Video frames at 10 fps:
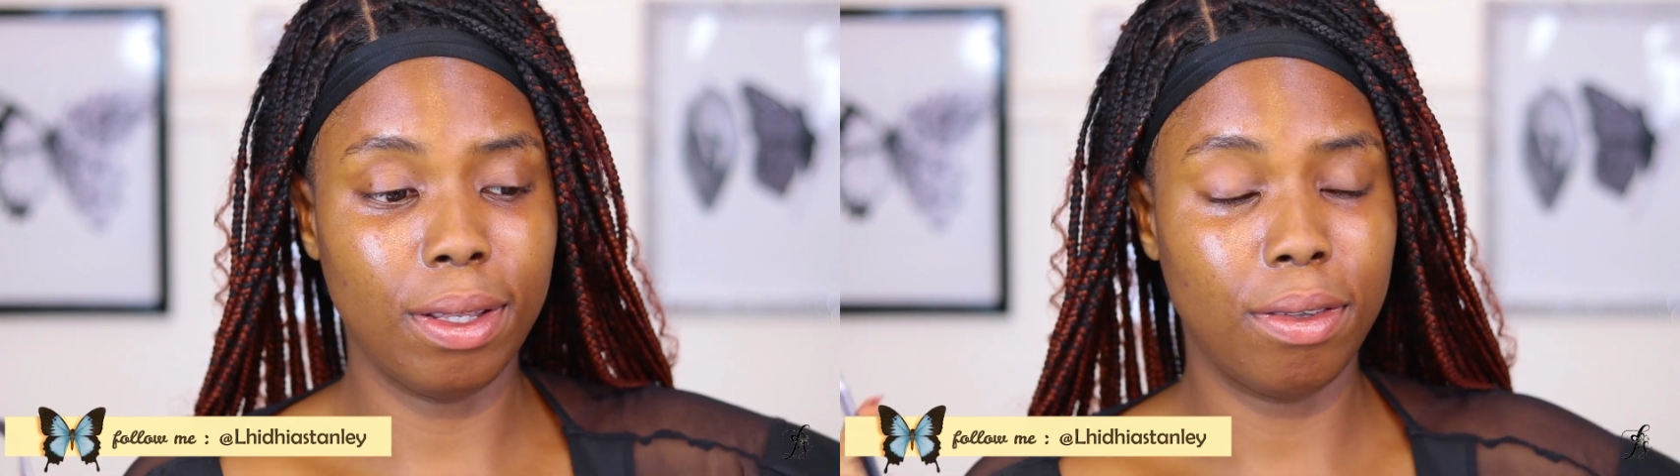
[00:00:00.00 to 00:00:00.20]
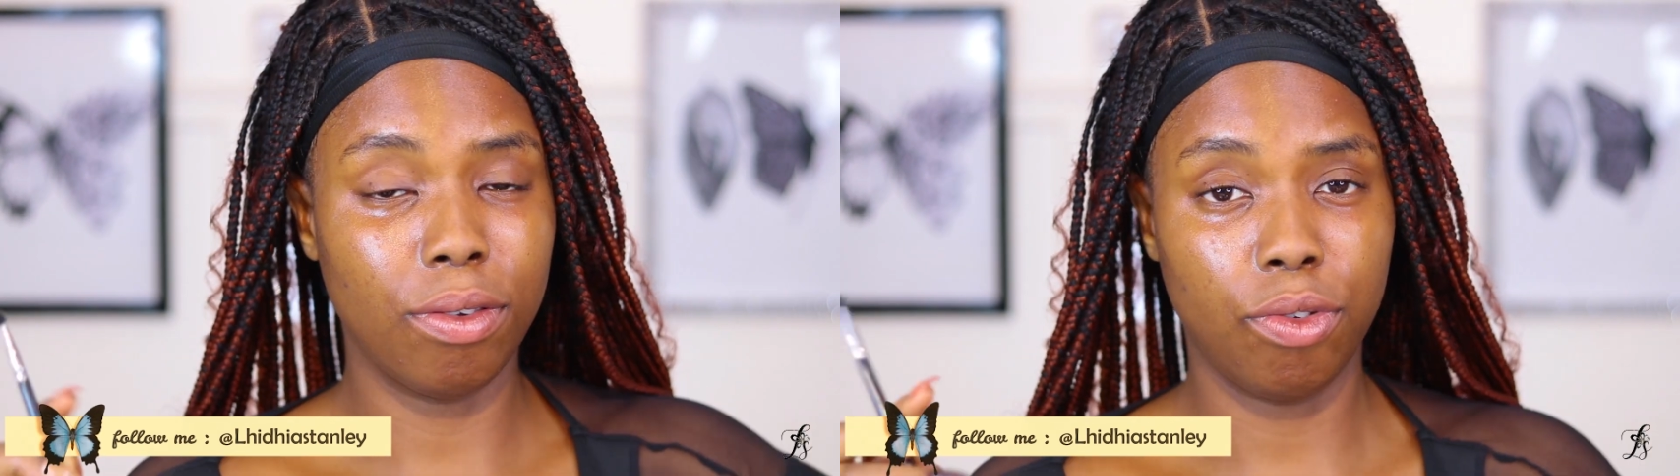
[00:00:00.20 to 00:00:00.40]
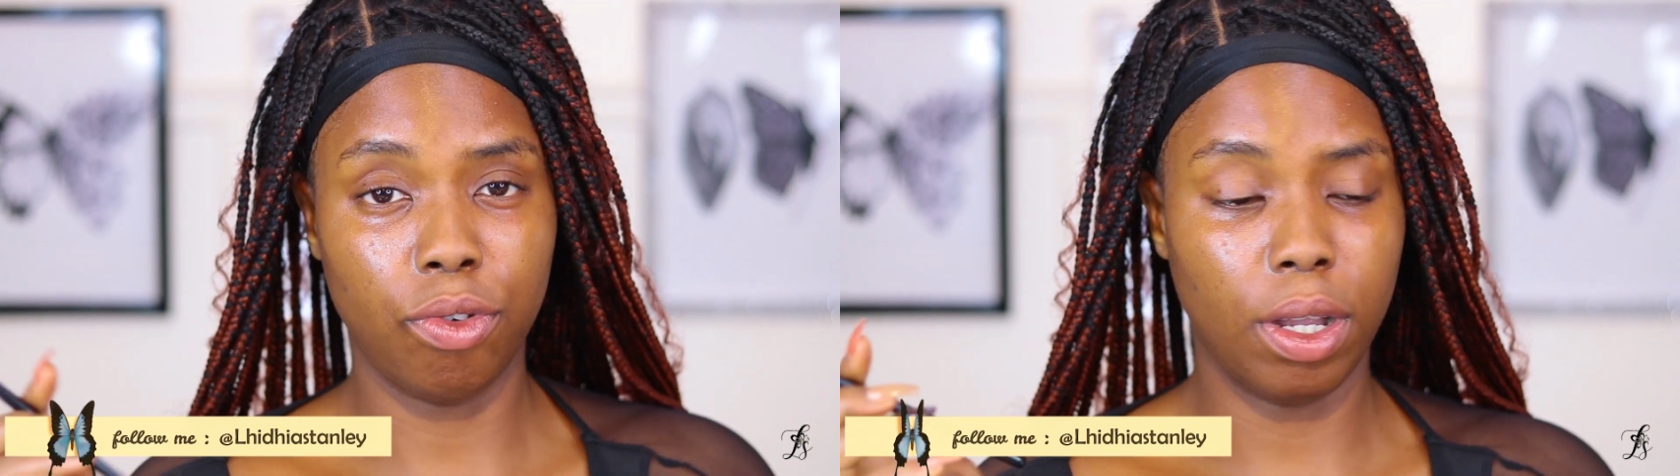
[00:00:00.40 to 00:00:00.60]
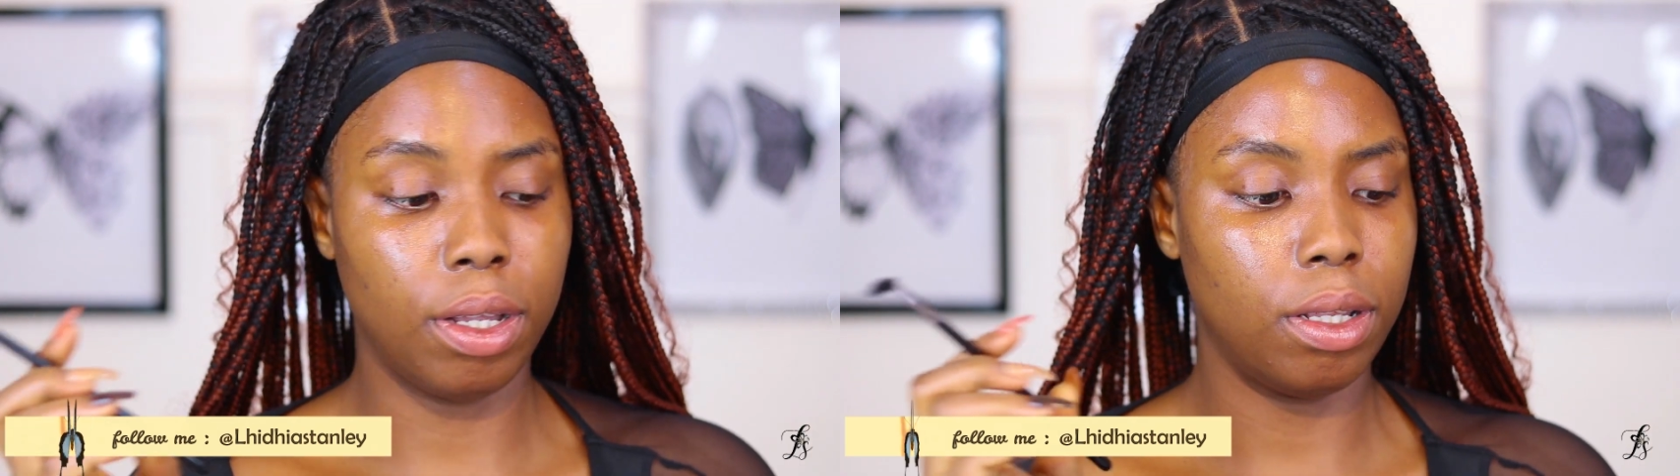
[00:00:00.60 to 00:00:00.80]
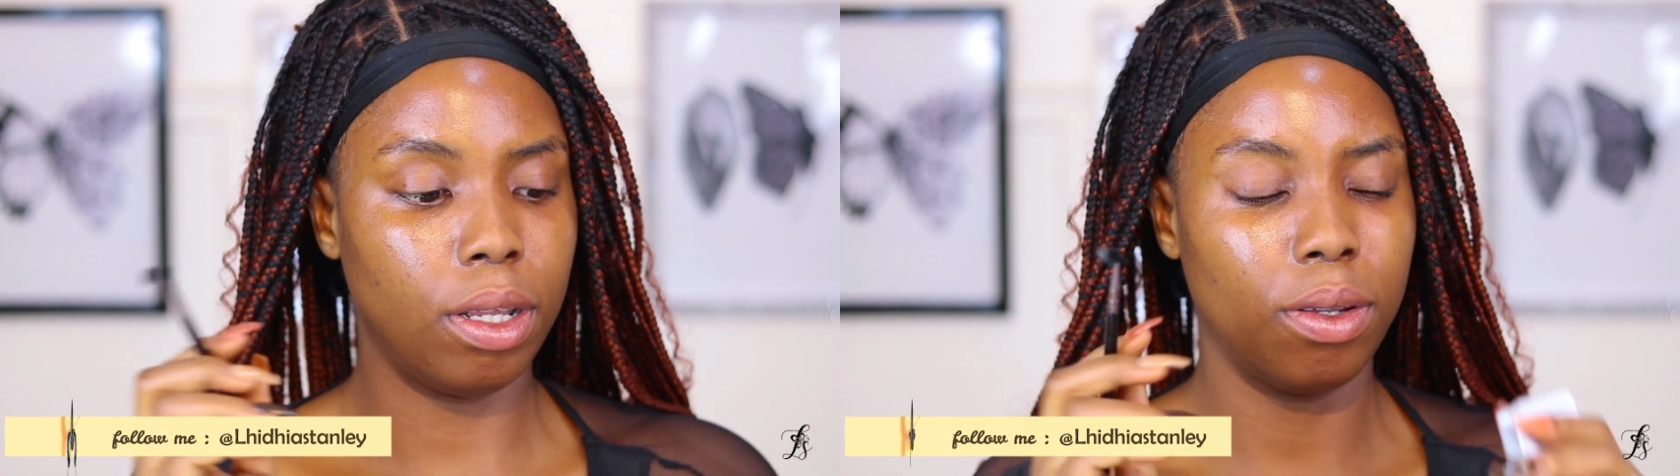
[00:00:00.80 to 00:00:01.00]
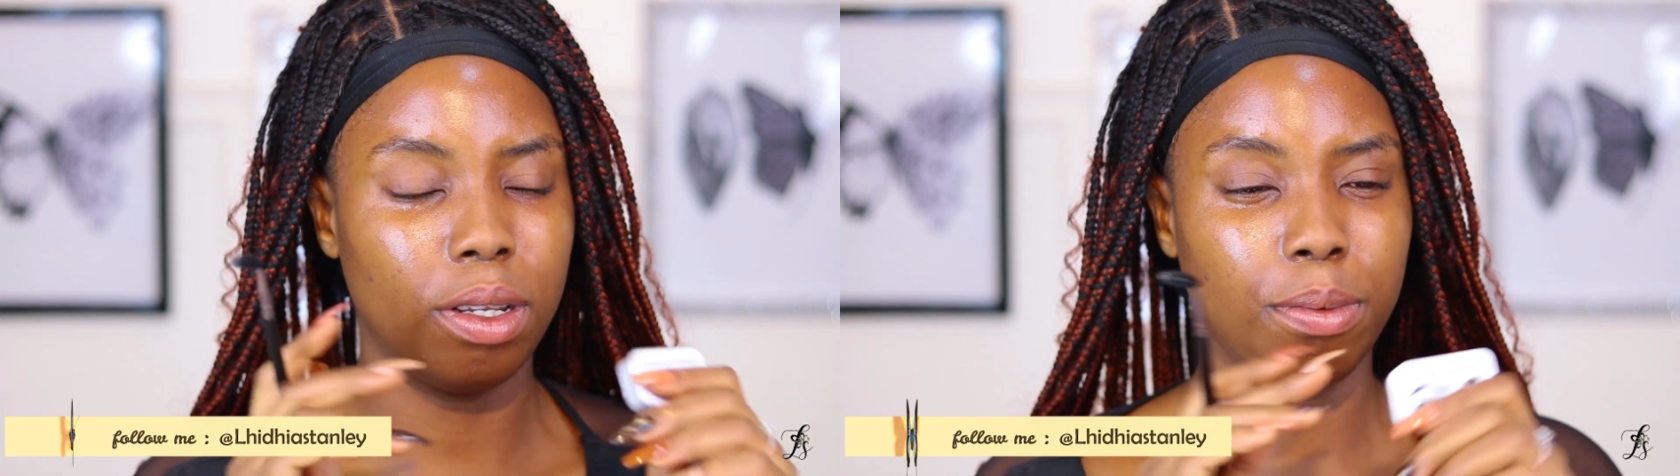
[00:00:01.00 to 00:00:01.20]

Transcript: that is drying down,